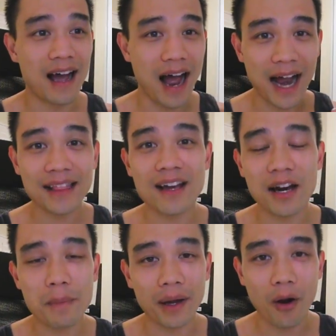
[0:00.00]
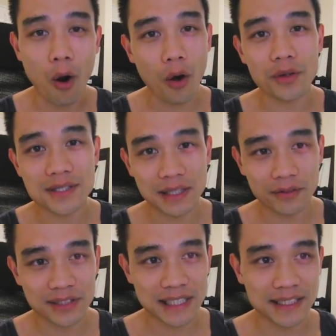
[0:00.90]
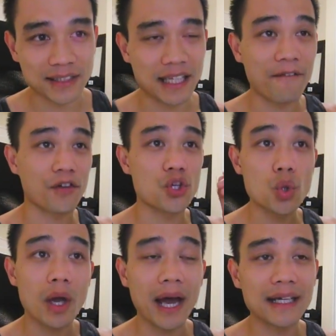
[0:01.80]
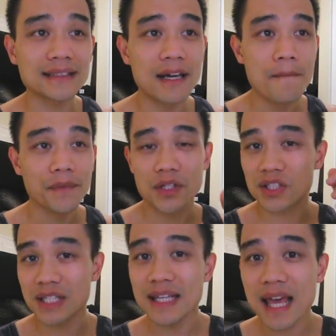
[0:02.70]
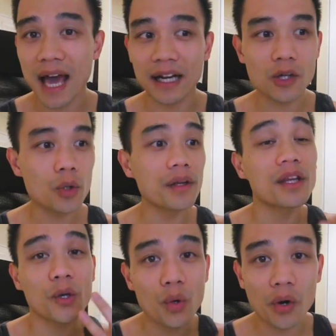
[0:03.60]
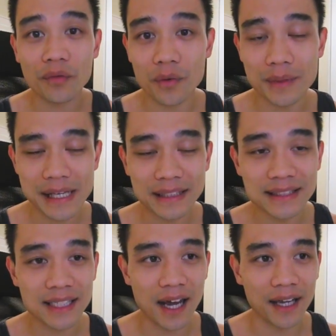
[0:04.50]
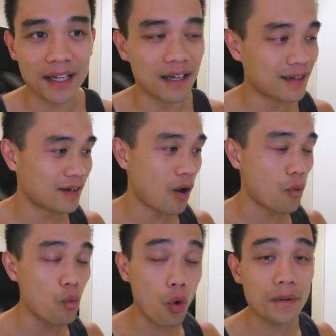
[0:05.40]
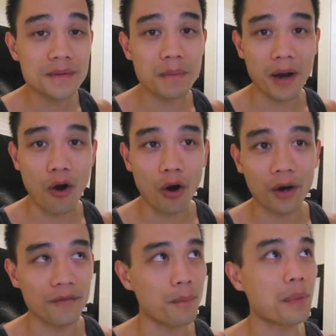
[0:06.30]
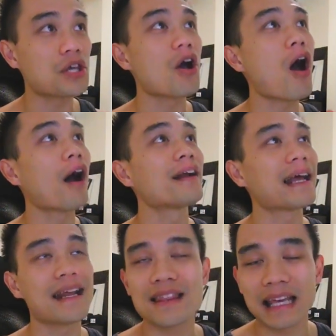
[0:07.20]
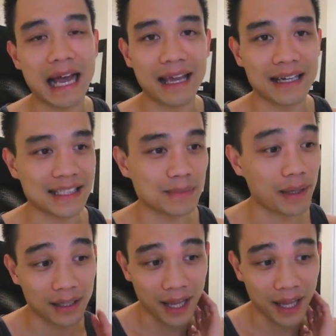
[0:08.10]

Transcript: I thought about all those little details, and for you guys to see that, including the quote from the inside, warms my heart beyond anything I can explain.